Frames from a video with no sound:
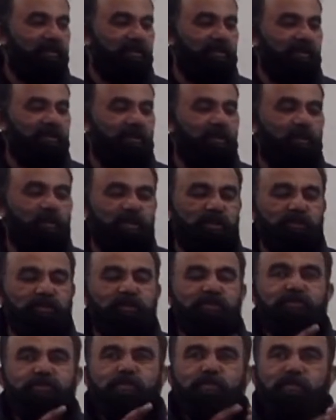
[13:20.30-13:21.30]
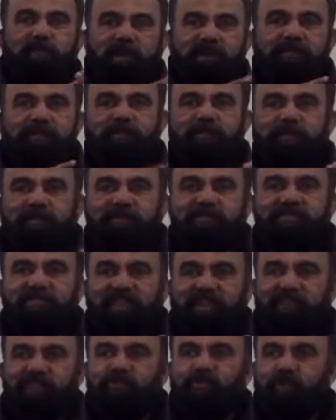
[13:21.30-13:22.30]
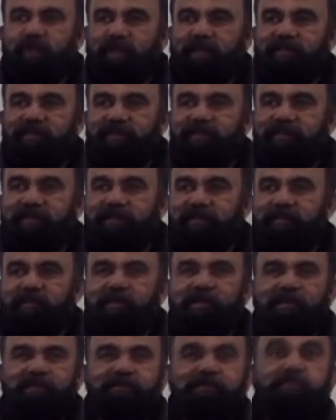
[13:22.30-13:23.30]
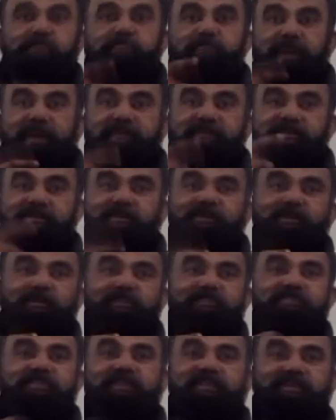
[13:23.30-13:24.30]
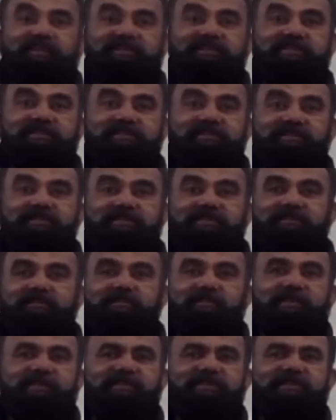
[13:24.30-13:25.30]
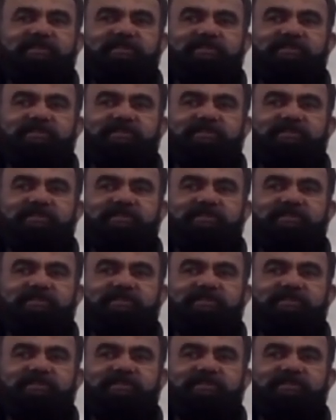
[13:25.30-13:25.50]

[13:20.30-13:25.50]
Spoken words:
Now, when you use multiple cells together, it becomes battery of cells. Make sense?